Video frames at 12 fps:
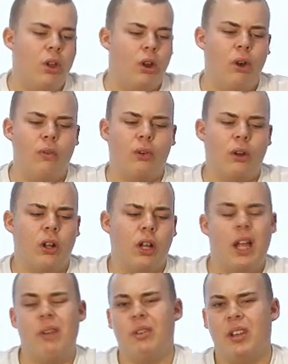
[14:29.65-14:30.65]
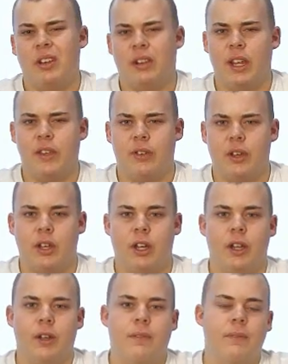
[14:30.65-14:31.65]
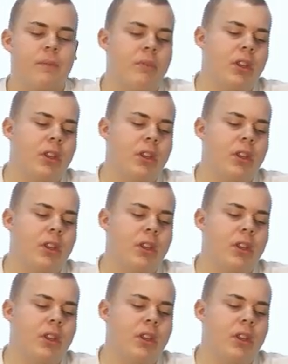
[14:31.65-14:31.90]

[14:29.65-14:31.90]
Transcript: Overall, I really like the gun.